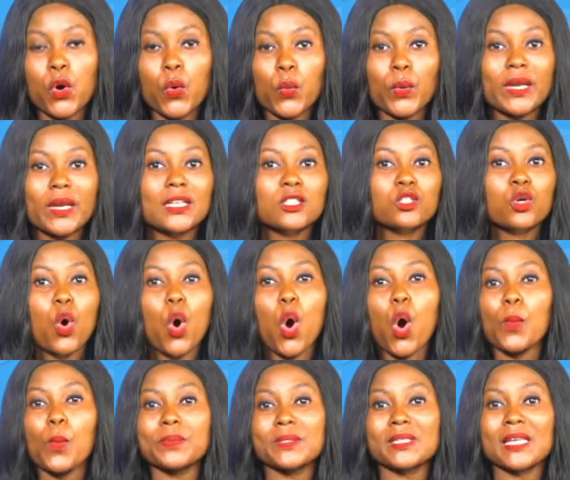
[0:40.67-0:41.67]
With his
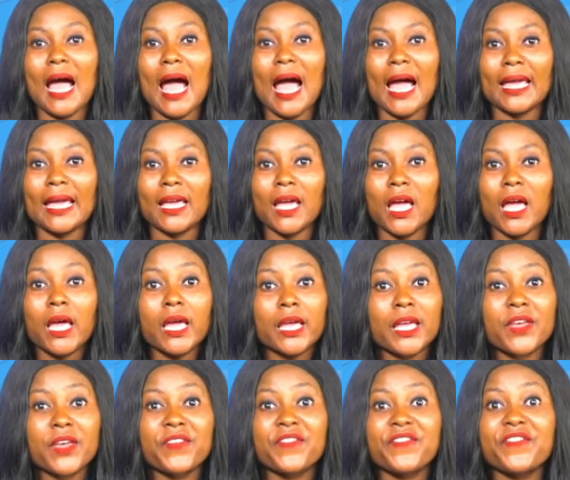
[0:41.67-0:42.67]
hopes high,
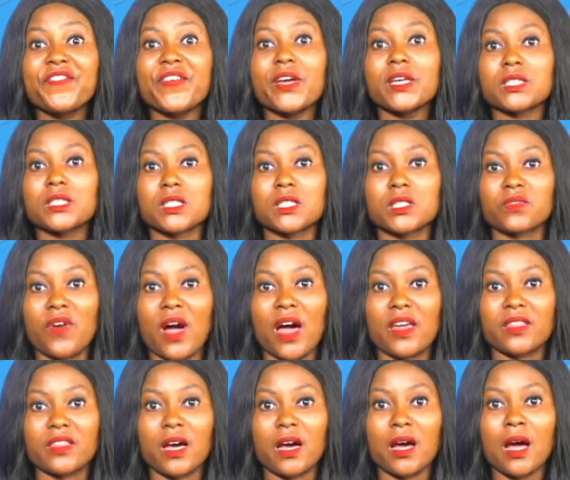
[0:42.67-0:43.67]
he faced his
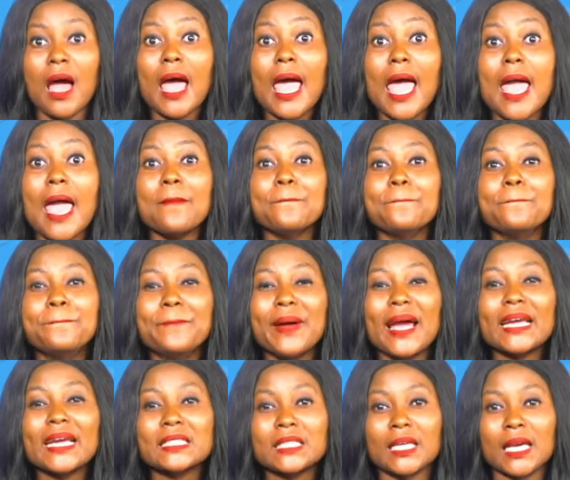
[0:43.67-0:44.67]
father and
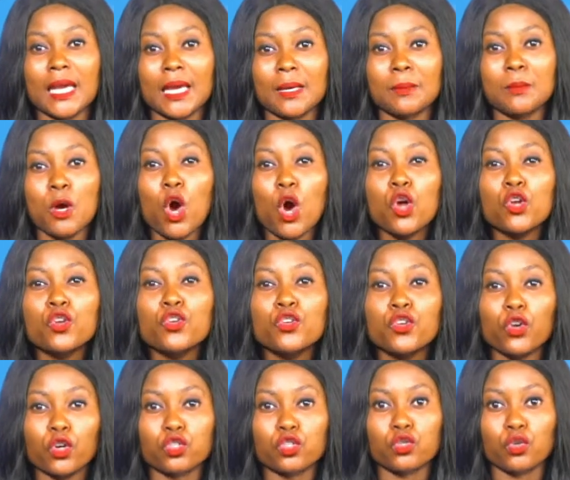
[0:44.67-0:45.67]
begged him
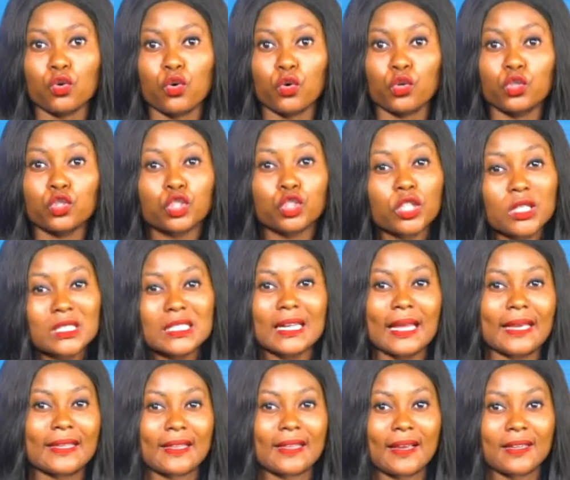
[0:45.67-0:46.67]
not to go just
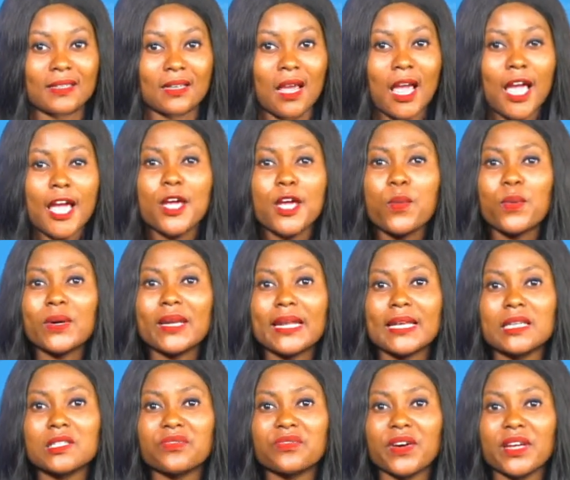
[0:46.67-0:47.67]
like that. He wanted
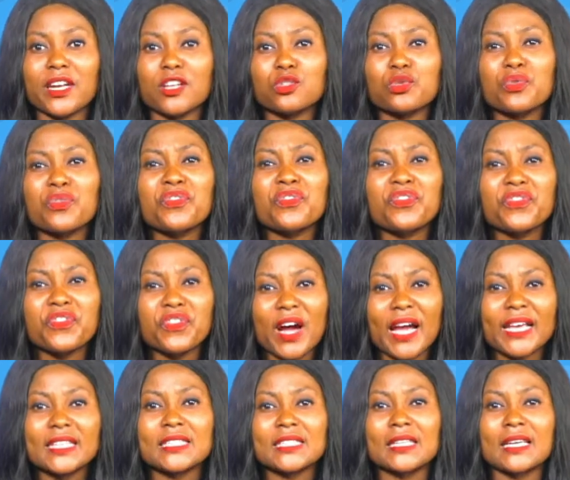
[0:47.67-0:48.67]
his father to
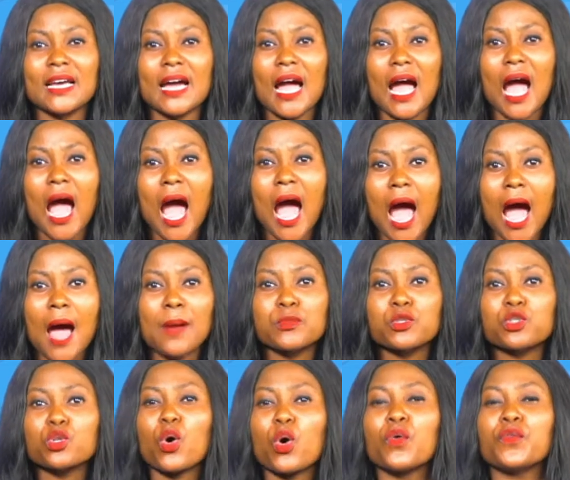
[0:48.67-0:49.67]
fight the
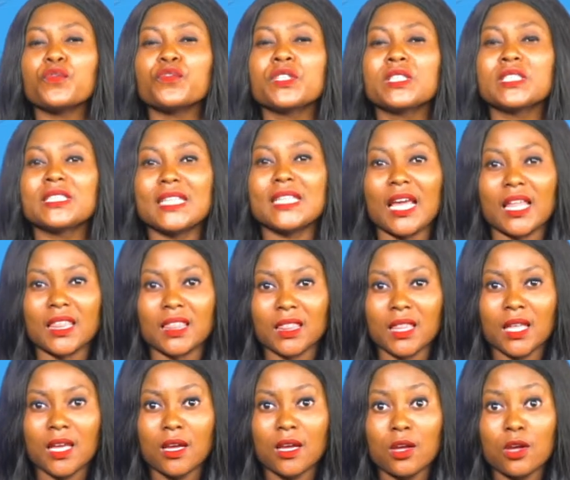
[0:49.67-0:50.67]
arms of
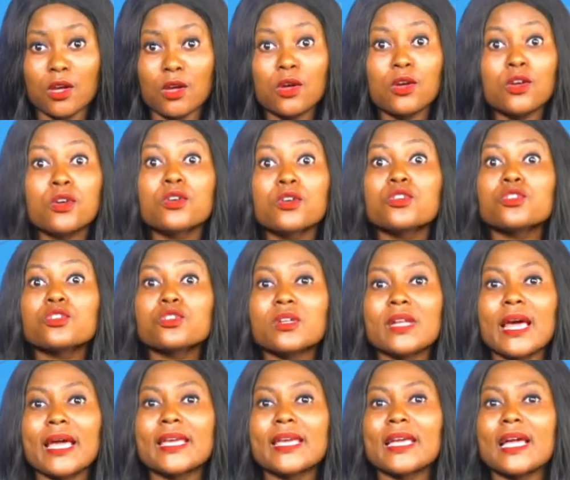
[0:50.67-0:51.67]
death so
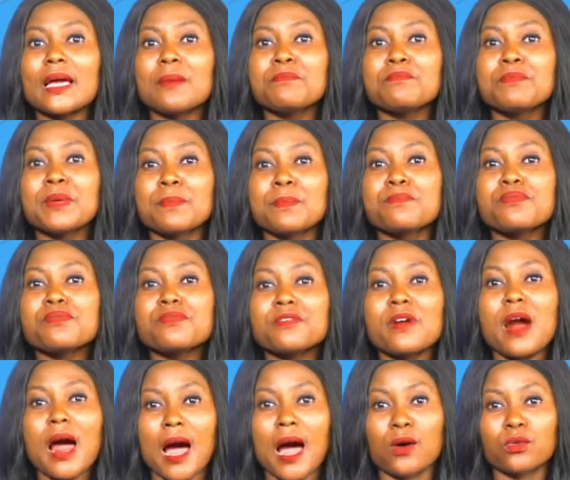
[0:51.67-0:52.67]
that he can be
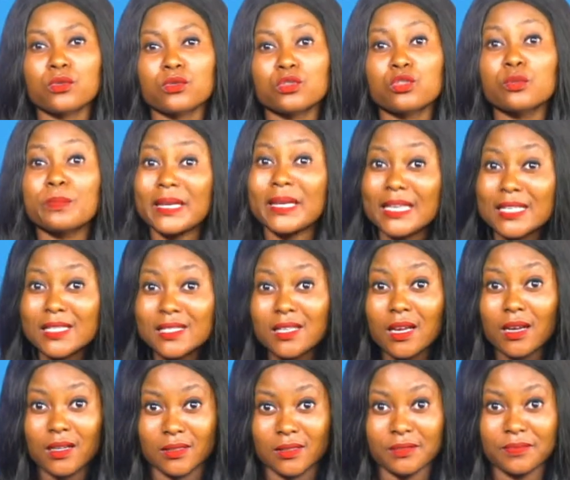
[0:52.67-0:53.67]
proud to be his
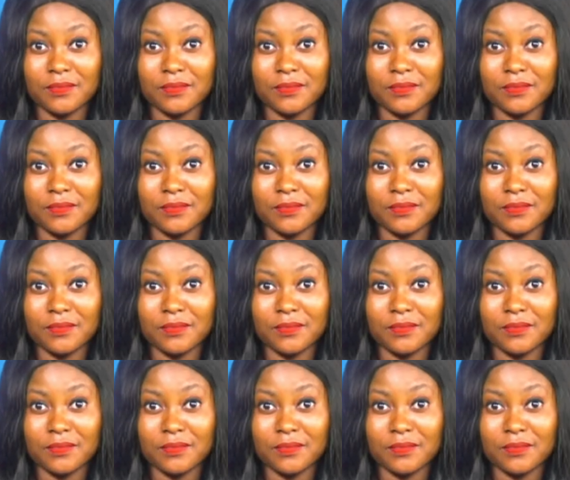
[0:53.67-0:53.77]
son.